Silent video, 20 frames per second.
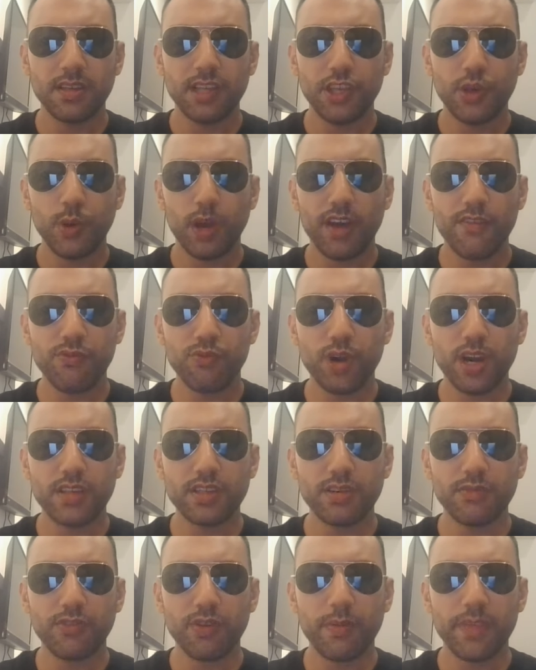You have
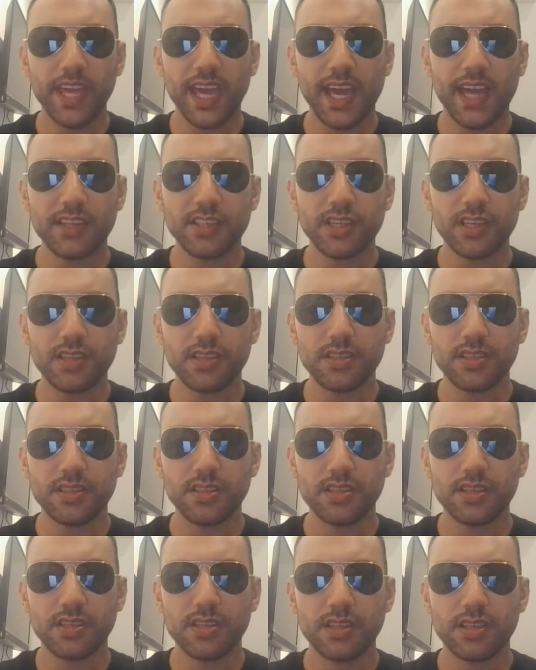risen from the
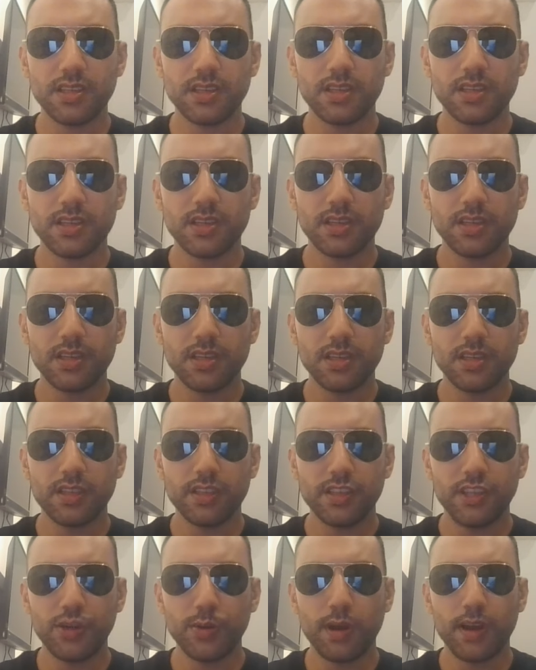ashes.
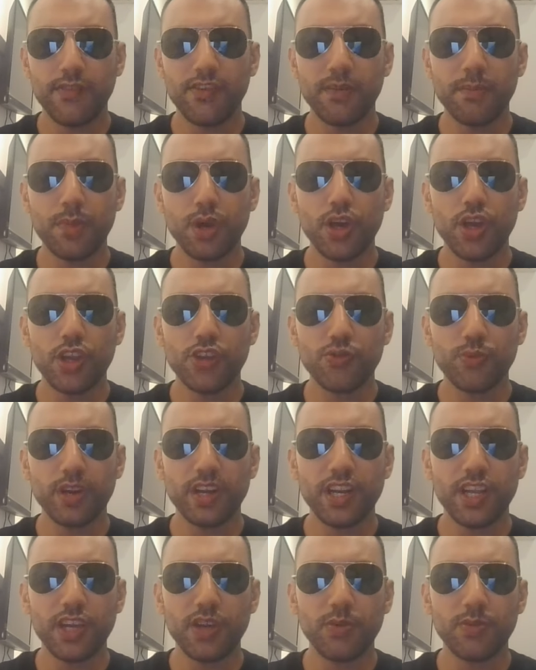You have emerged
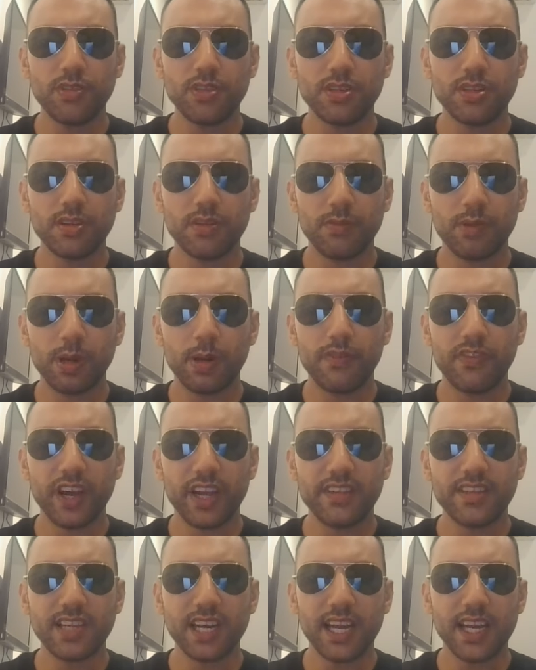renewed,
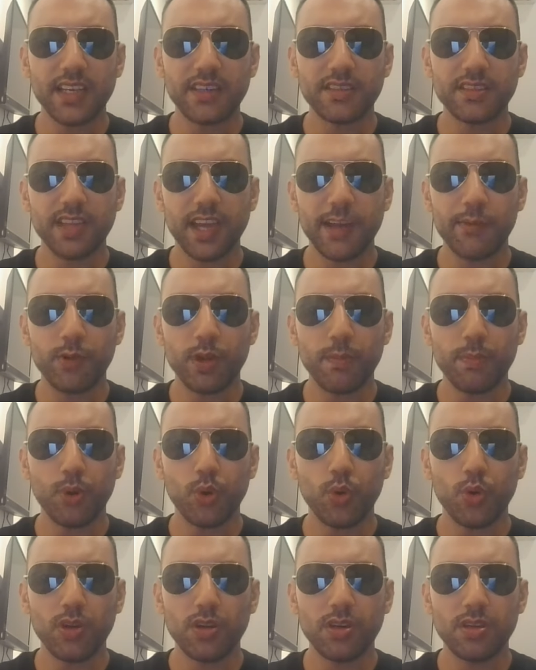revitalized, and
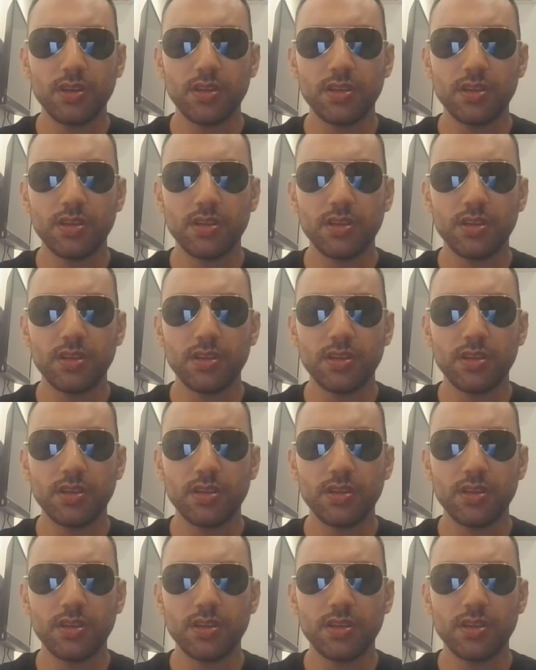reborn.